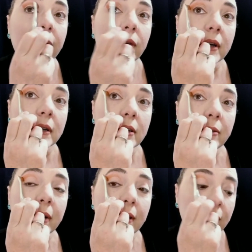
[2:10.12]
more
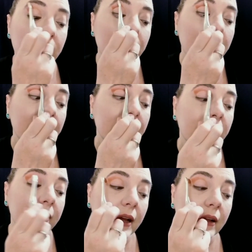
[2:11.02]

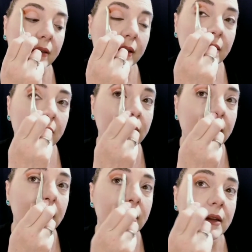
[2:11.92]
toothbrushy style. Oh,
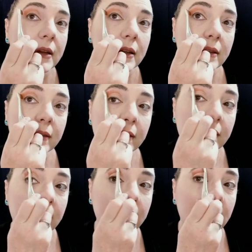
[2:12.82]
this
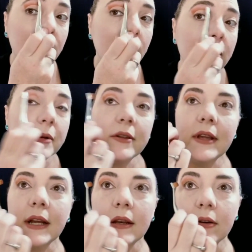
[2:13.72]
is a little warmer
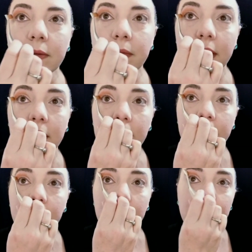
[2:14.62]
than I normally go
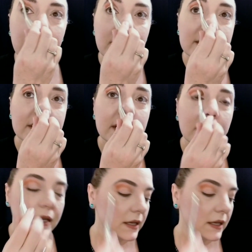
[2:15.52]
for, but